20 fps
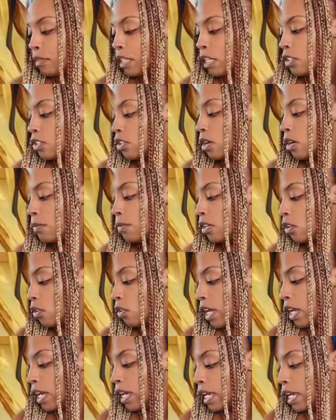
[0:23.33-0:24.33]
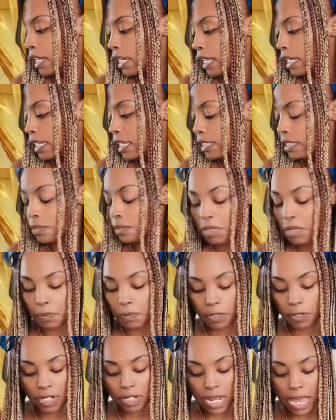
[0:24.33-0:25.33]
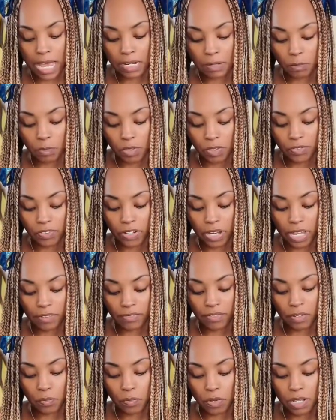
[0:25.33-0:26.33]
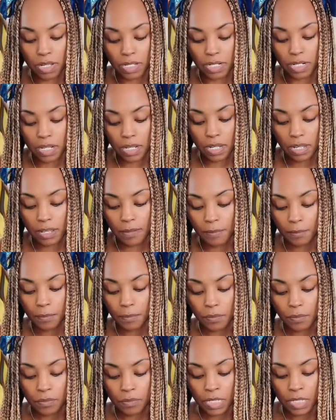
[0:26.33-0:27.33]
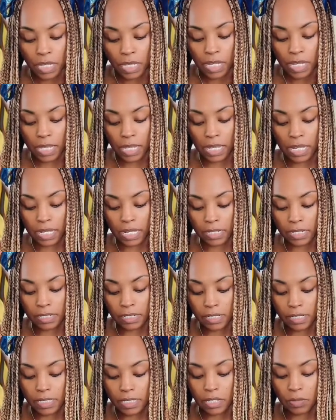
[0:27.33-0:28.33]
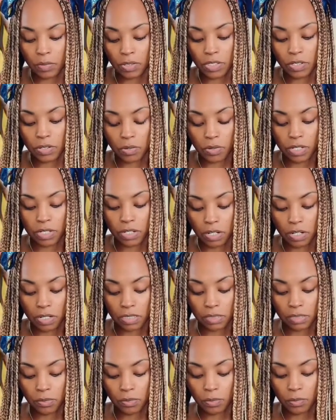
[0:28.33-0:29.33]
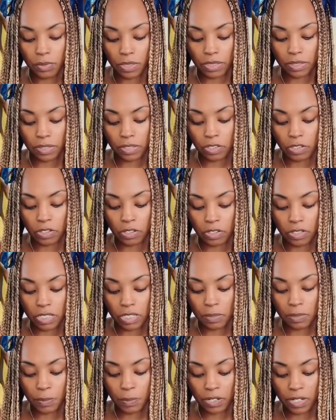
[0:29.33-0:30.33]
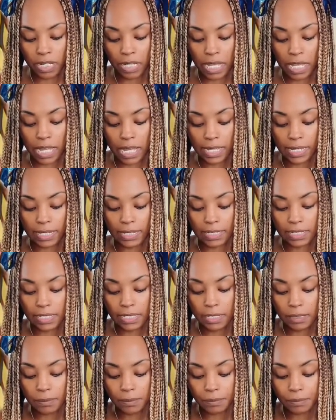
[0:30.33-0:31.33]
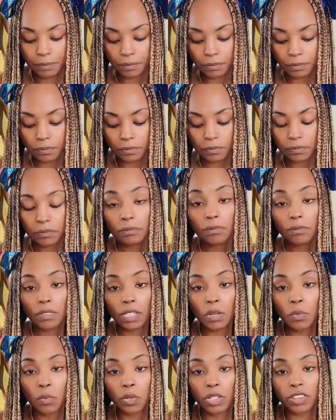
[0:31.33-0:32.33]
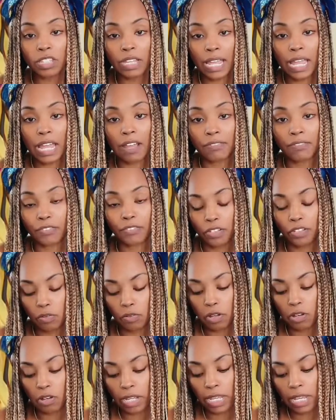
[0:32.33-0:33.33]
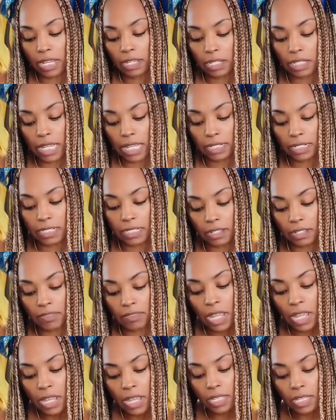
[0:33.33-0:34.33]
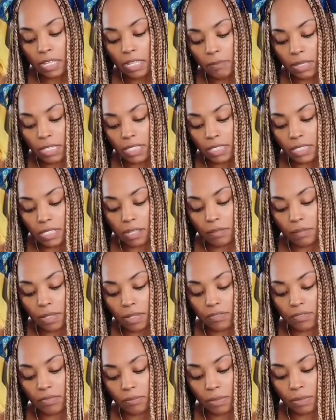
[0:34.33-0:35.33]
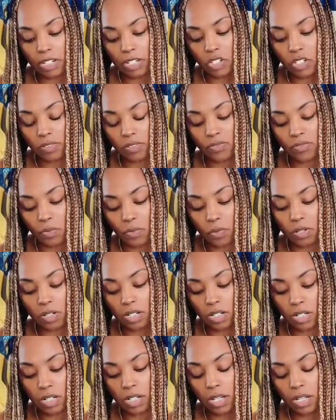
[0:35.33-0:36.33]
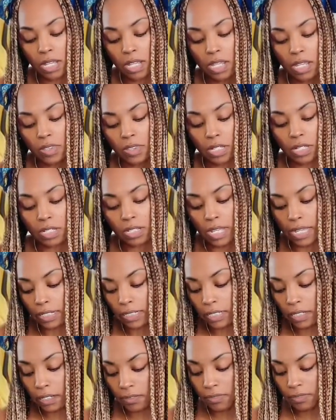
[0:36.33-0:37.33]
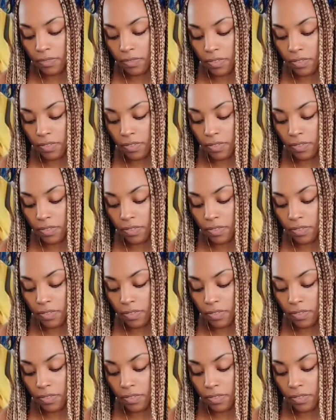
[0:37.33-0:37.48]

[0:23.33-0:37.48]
So I'm gonna go ahead and get some spirit animals for everyone and see what's going on with your spirit guides and what they have for you all. Okay, collective, give me some information for the collective.